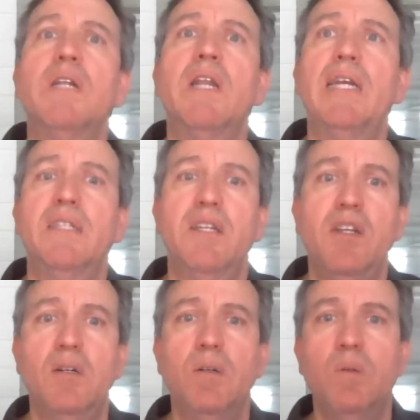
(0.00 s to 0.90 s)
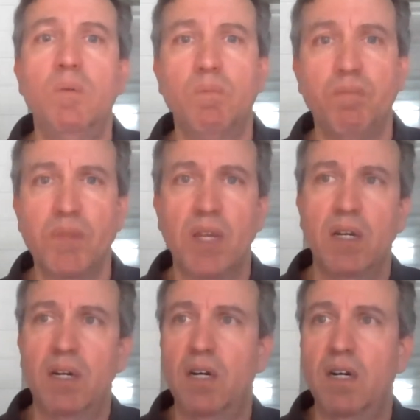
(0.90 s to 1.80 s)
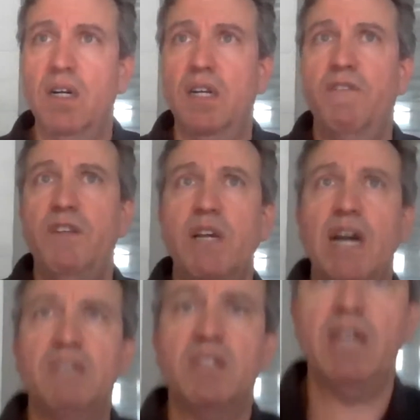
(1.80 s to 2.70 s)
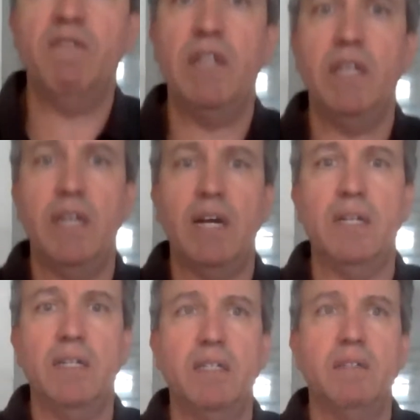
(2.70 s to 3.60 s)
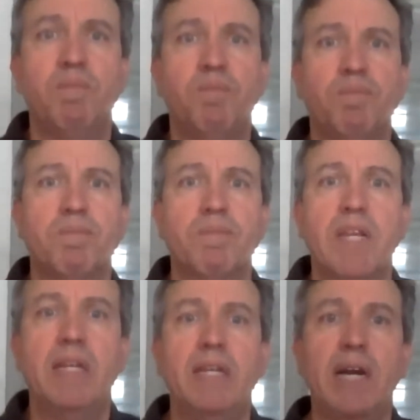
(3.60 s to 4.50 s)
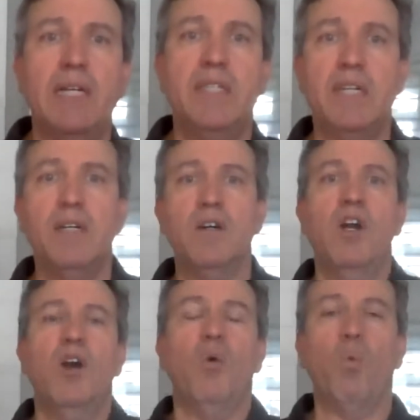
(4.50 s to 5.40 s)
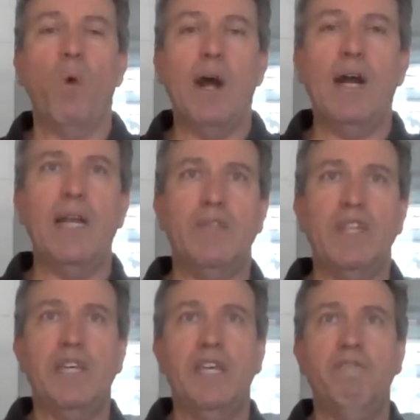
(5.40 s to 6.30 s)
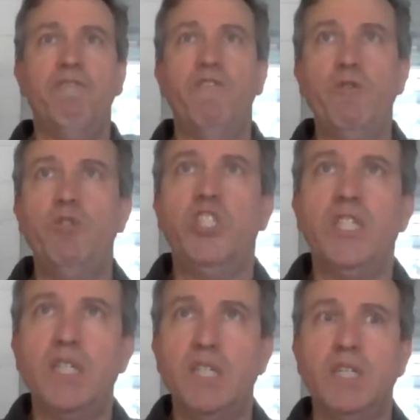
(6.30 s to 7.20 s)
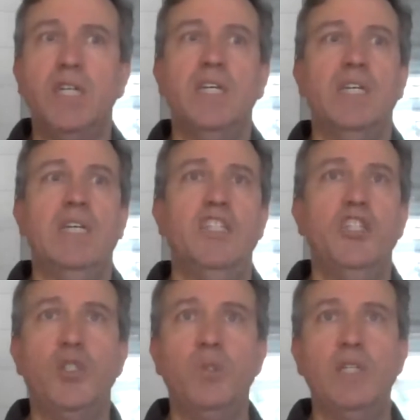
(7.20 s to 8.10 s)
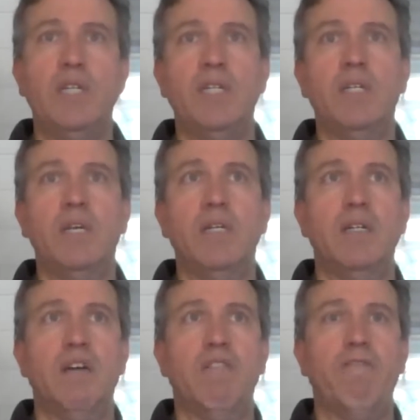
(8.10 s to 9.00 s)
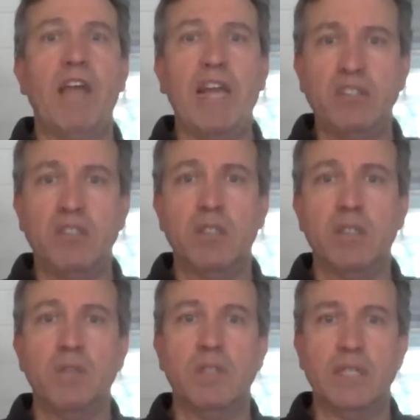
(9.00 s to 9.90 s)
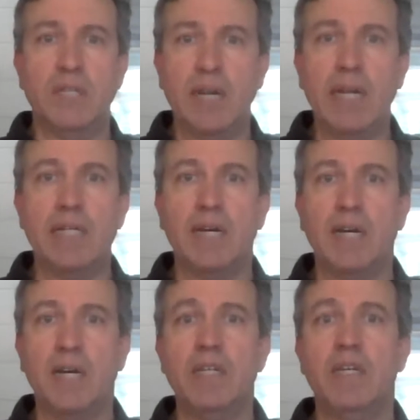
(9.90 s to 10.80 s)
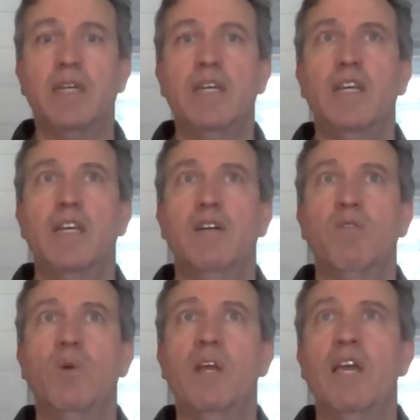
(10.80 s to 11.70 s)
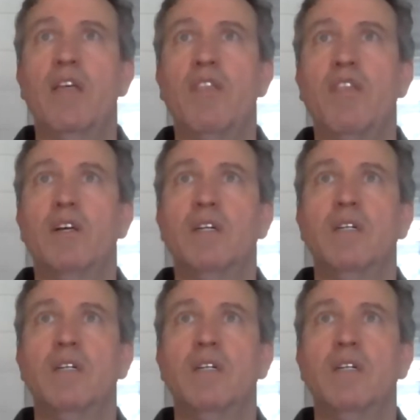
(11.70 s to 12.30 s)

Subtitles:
would like to know if you guys have any idea why the Fuji is shooting faster than the Nikon with